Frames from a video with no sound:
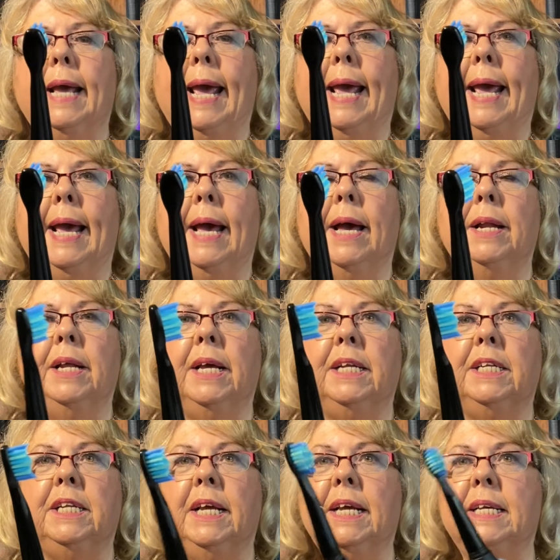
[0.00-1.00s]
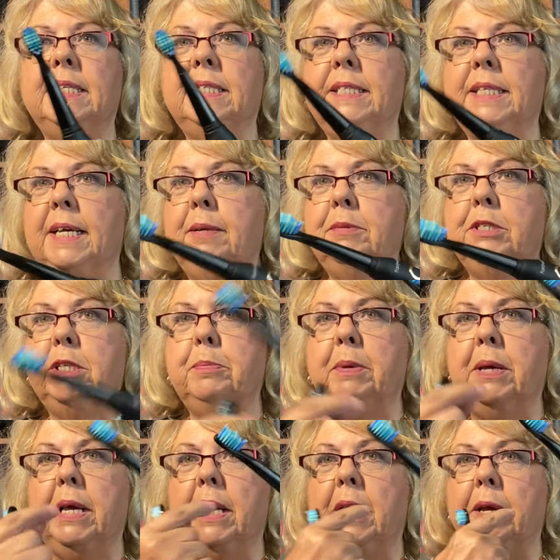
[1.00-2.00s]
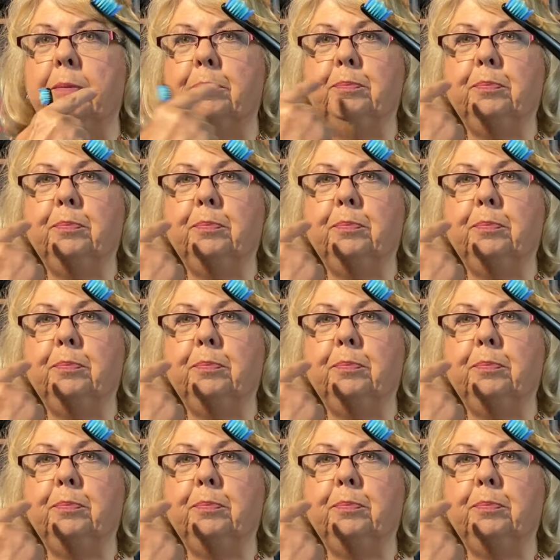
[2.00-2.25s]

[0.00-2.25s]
and it seems to be